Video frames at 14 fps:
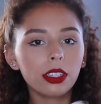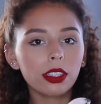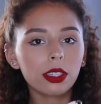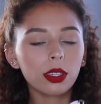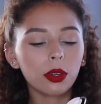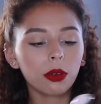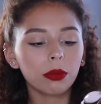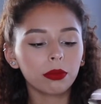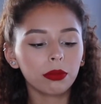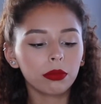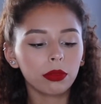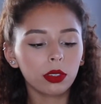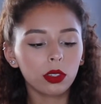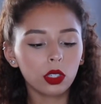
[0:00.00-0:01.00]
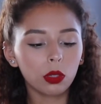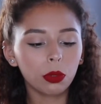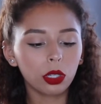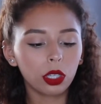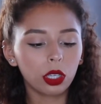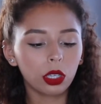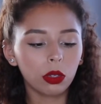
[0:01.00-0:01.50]
so super
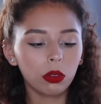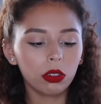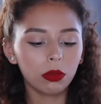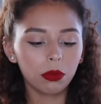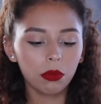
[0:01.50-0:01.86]
cute.